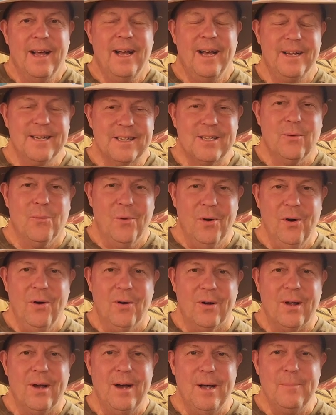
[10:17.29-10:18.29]
Has the
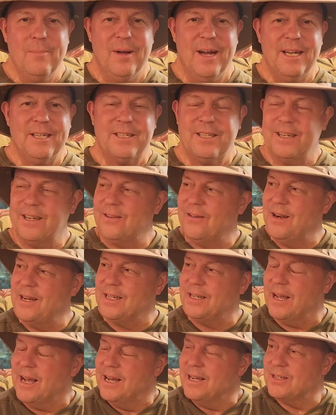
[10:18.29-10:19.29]
world gone batshit
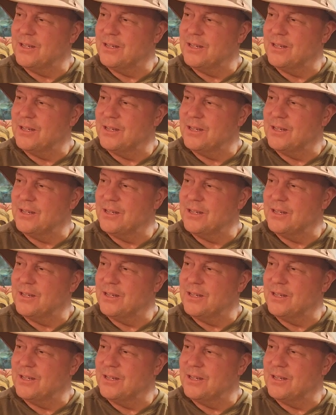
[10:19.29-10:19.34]
crazy?